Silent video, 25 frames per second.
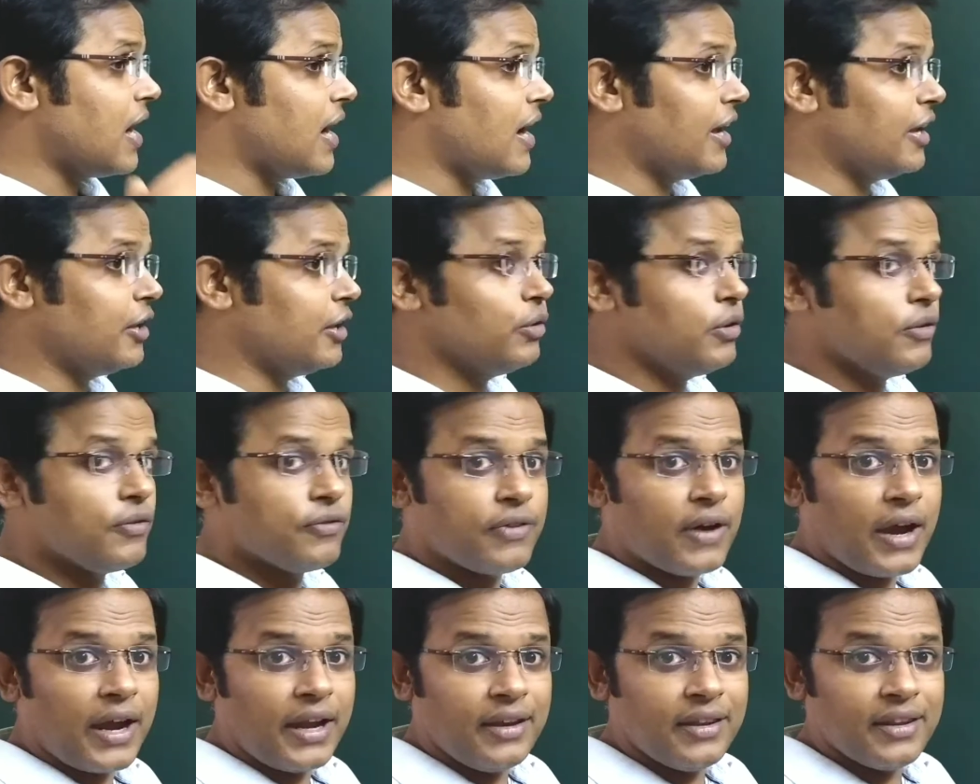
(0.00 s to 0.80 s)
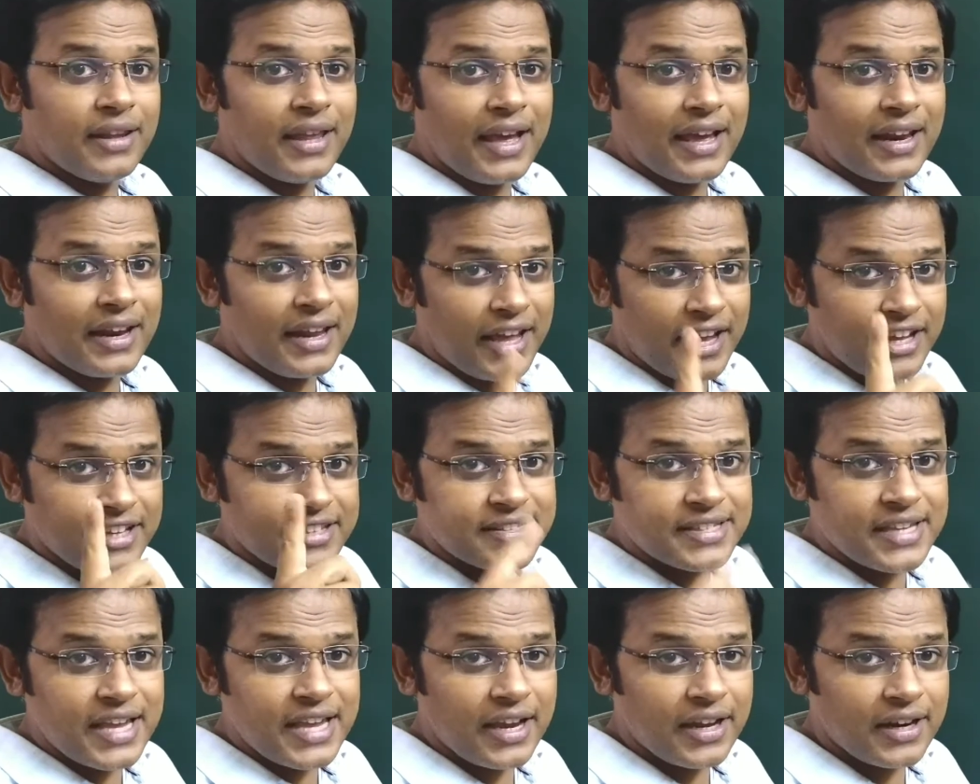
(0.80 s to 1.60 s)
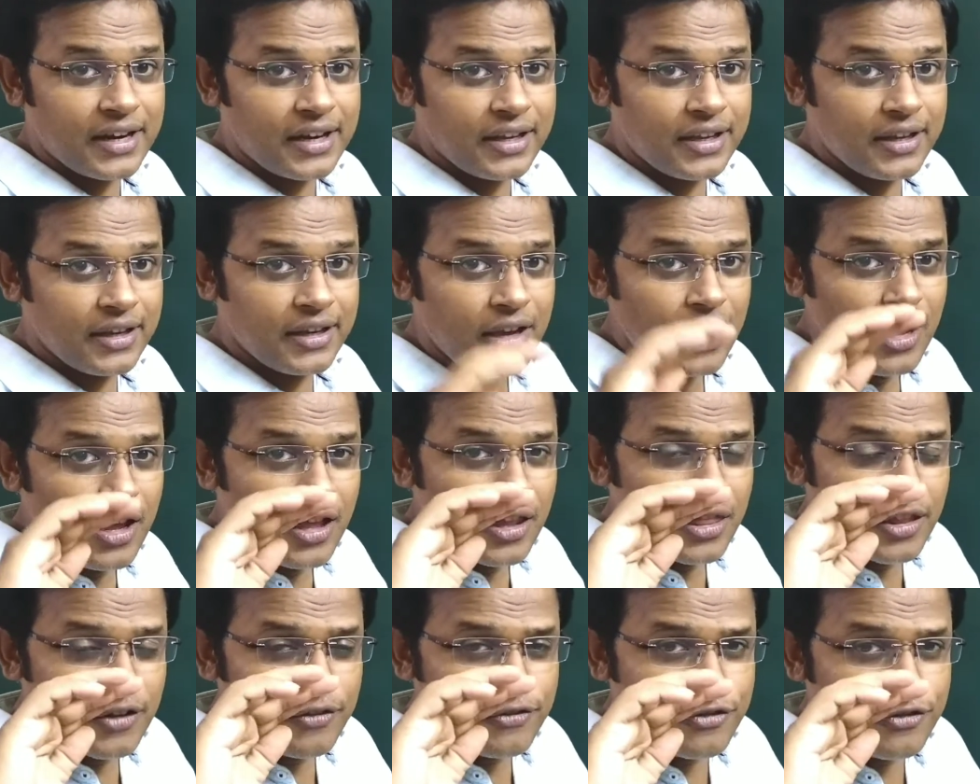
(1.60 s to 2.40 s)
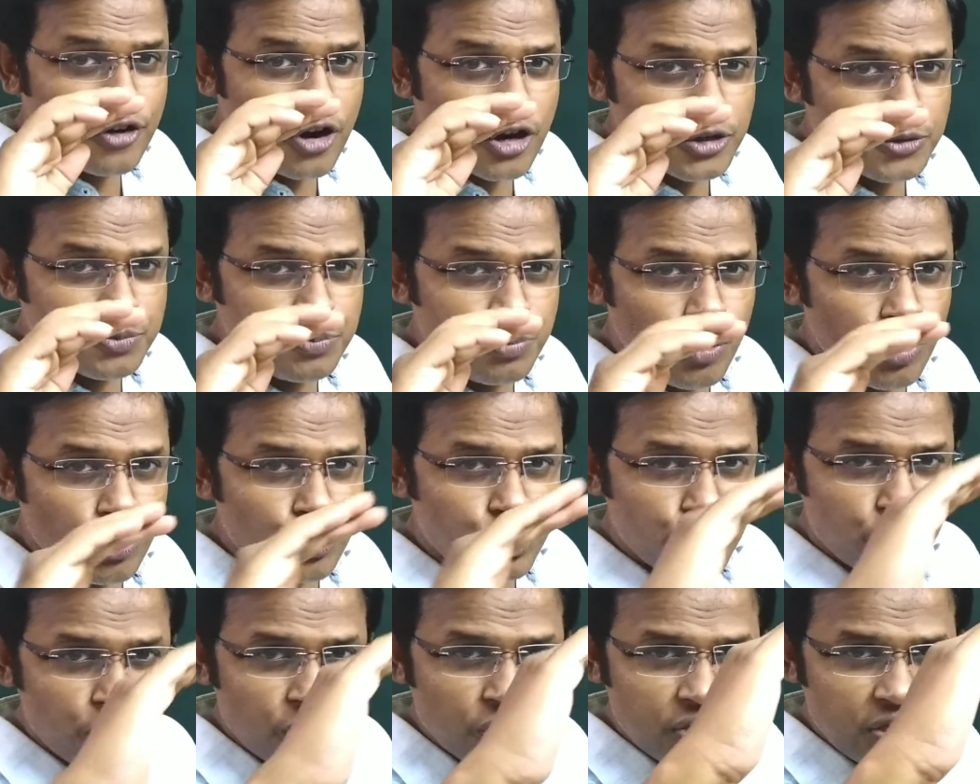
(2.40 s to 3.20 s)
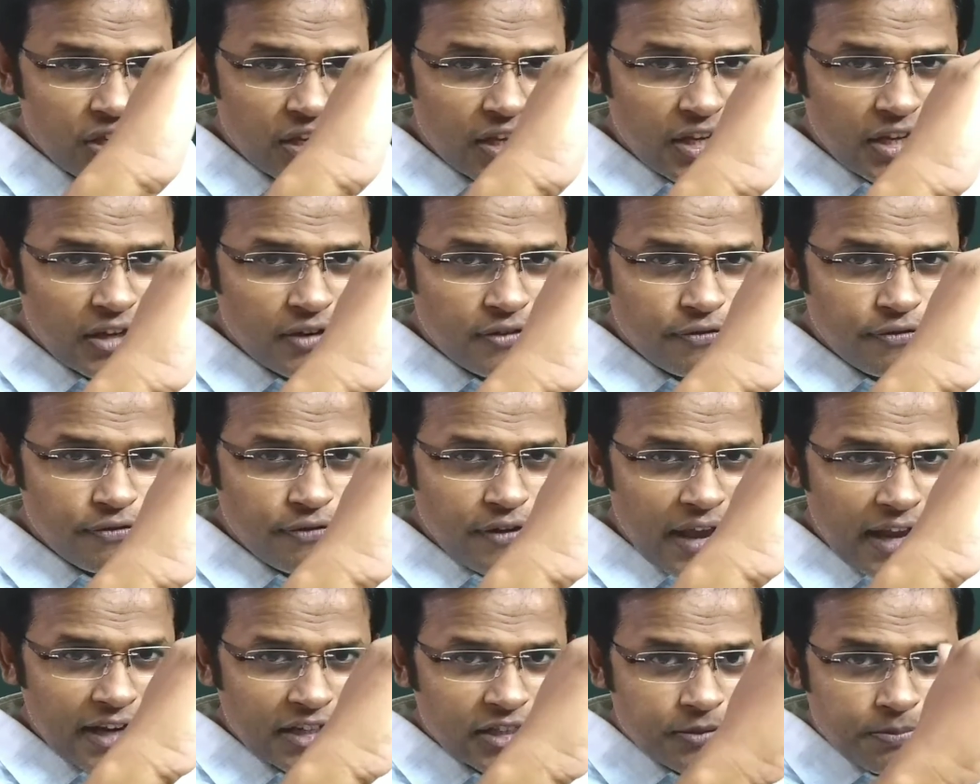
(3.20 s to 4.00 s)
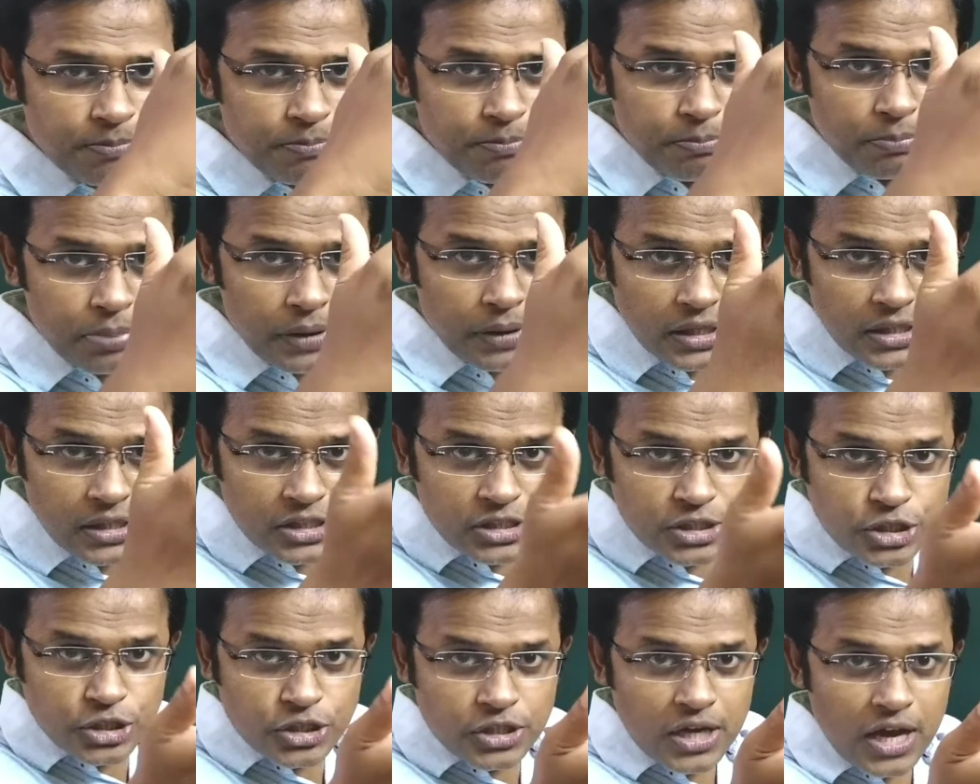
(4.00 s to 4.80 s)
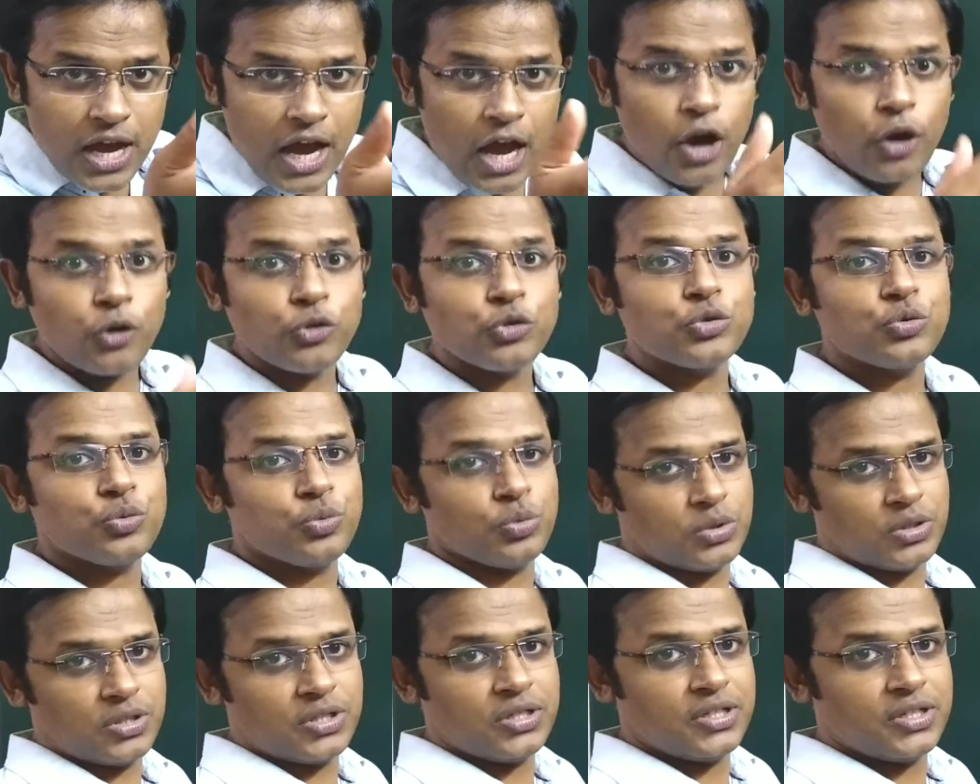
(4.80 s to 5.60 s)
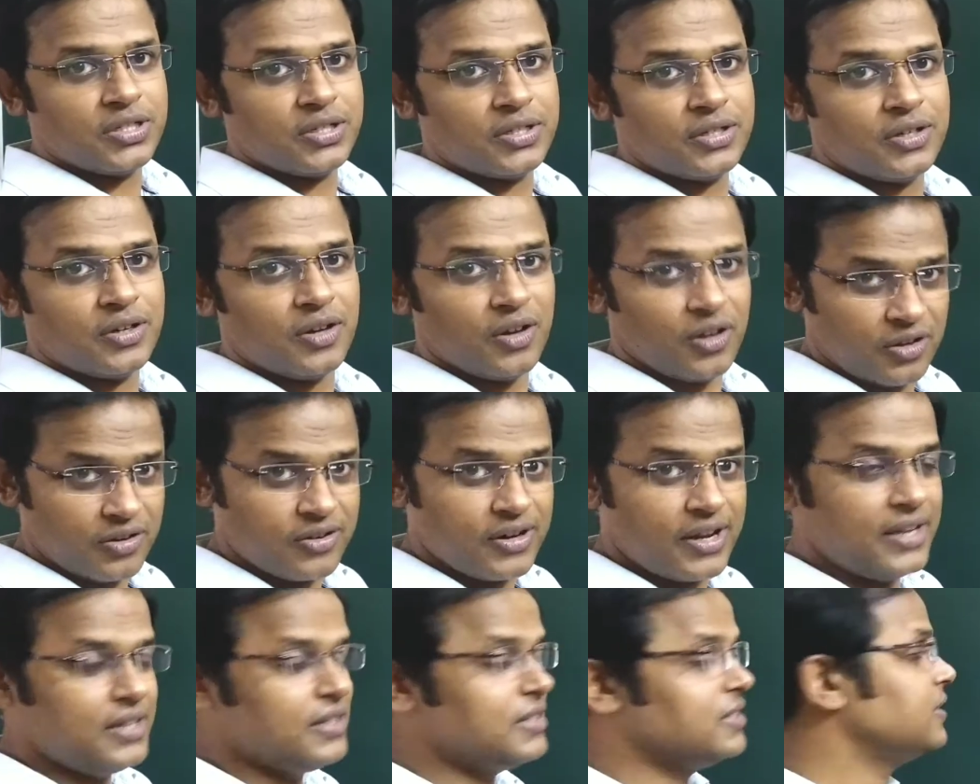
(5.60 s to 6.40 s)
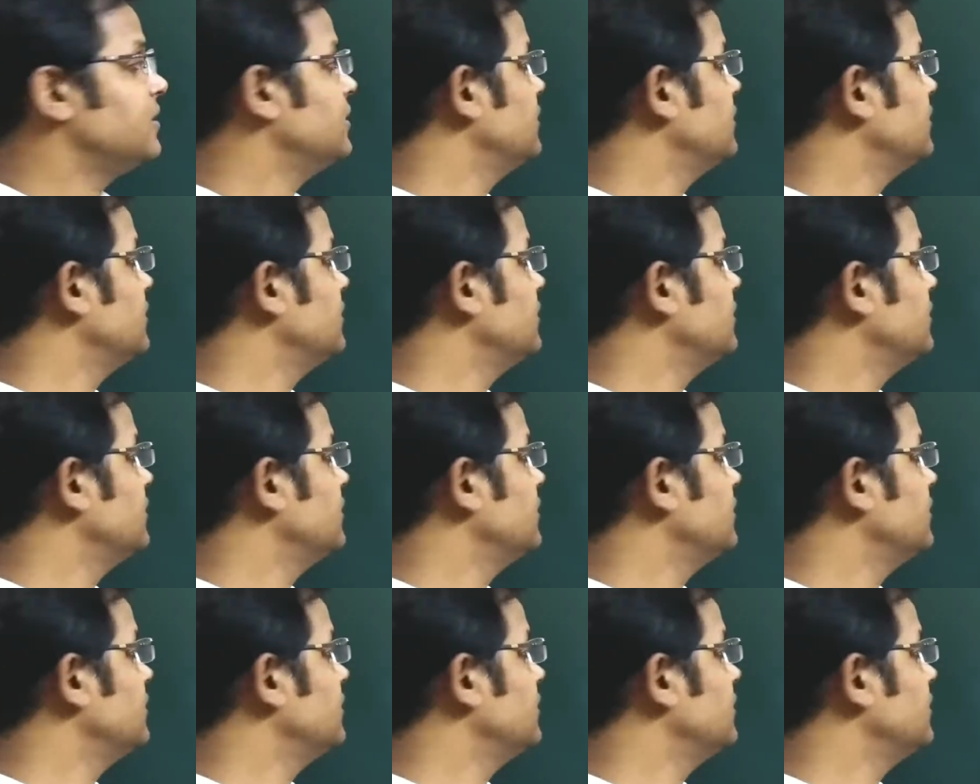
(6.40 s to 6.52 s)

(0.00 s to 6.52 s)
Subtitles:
eye, you'll find that exactly the front portion is in fact bulged outward, all right?